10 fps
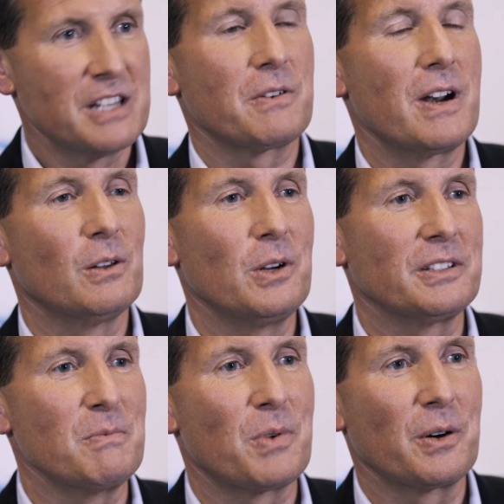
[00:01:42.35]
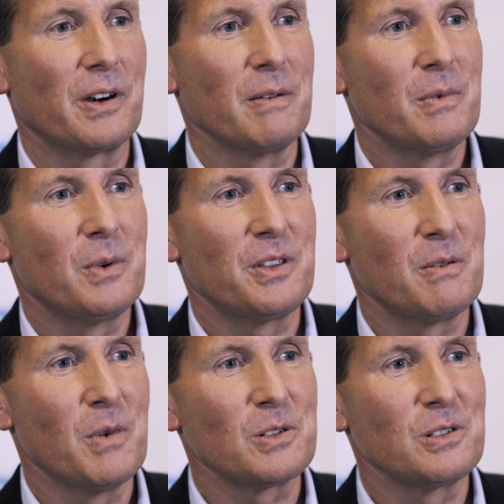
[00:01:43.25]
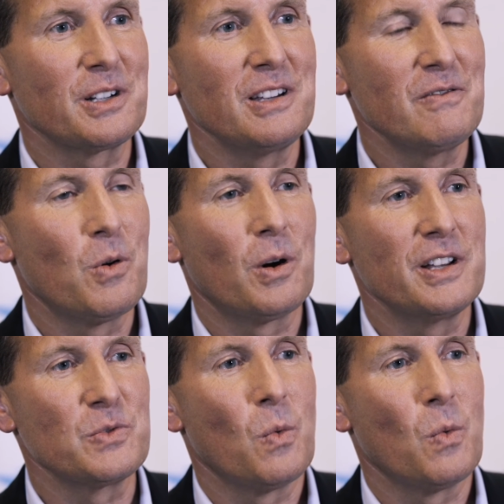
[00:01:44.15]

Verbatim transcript: is a great loyalty program. What they're most looking for is,